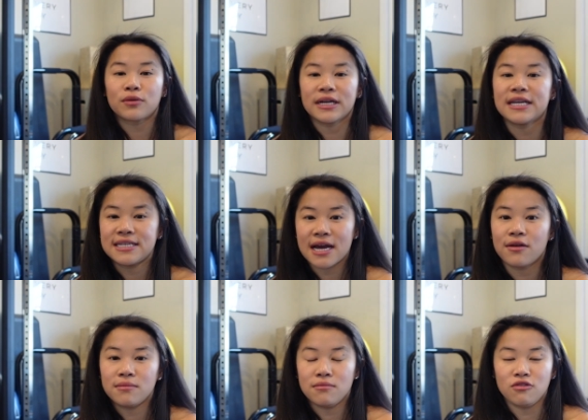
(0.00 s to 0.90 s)
break down
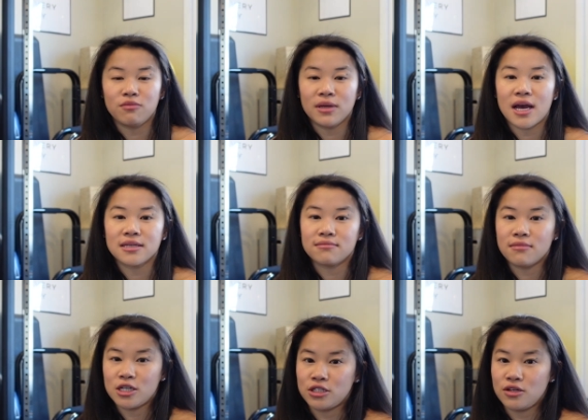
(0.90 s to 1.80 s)
the movement as
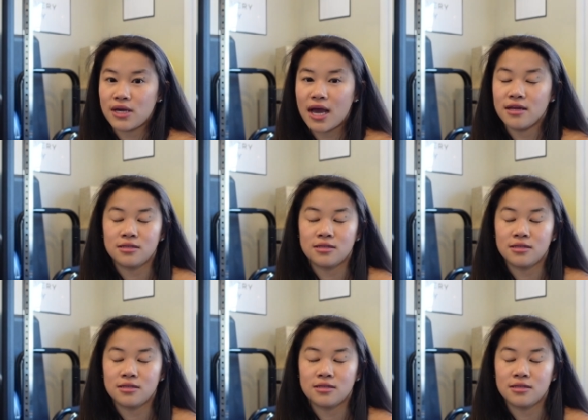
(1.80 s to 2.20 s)
much as you can.